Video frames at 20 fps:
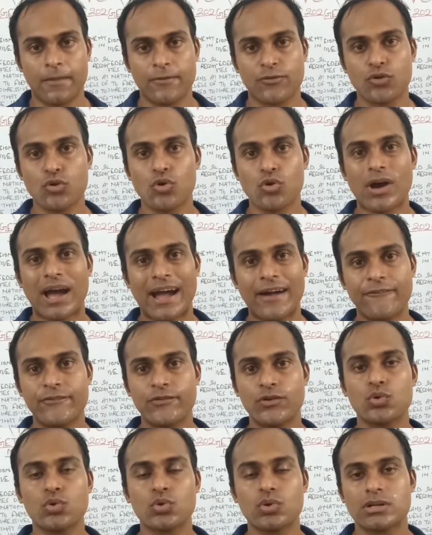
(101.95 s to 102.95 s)
you
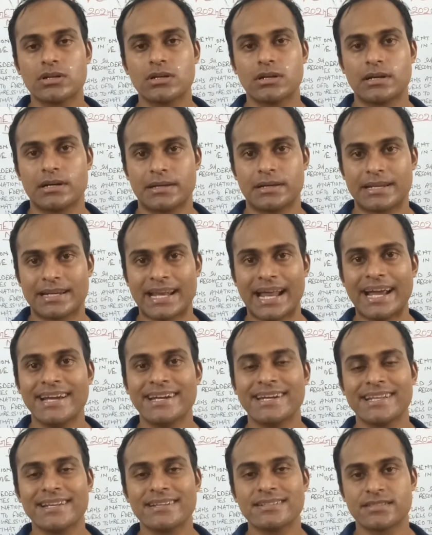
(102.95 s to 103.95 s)
have to
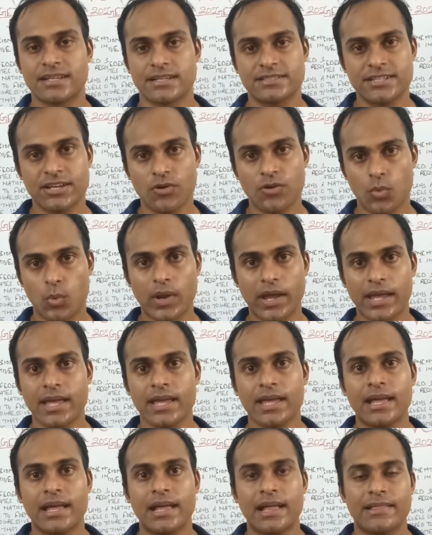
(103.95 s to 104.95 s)
write in such a
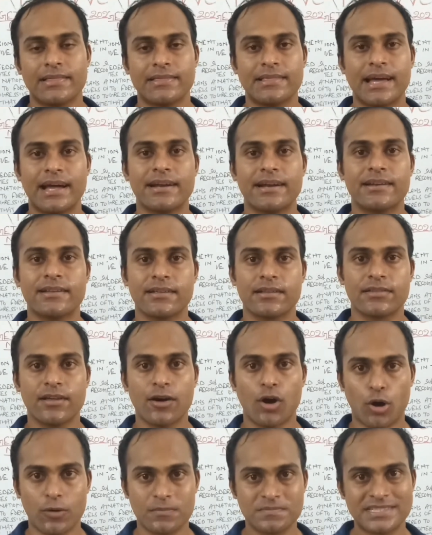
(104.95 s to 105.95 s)
way that
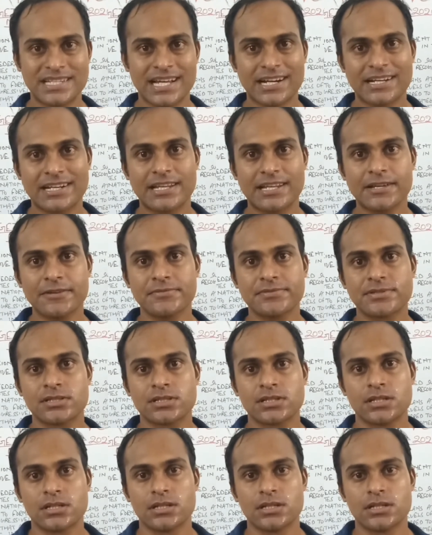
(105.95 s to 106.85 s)
the objectives